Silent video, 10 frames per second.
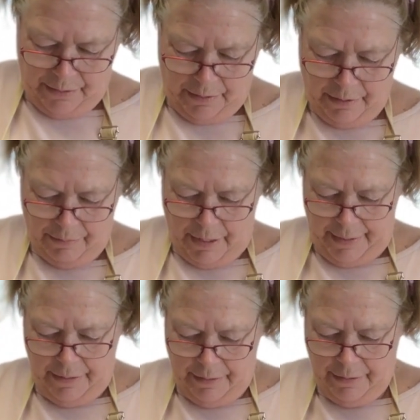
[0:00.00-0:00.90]
All right,
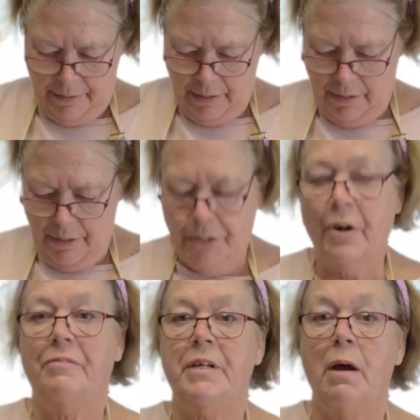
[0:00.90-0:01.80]
so
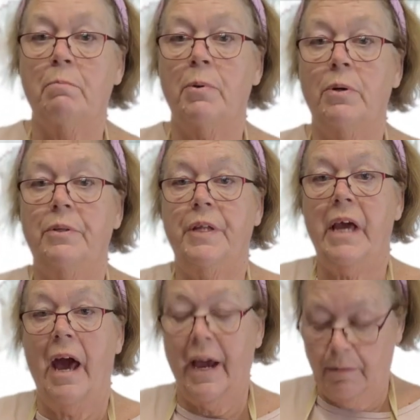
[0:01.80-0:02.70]
I've tempered the
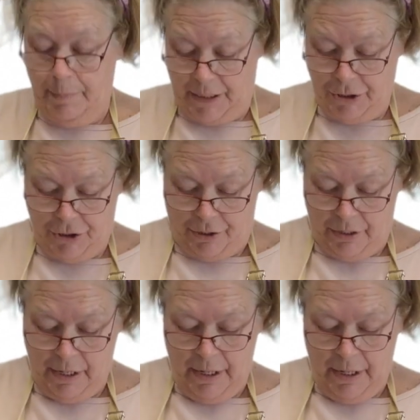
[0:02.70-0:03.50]
egg mixture.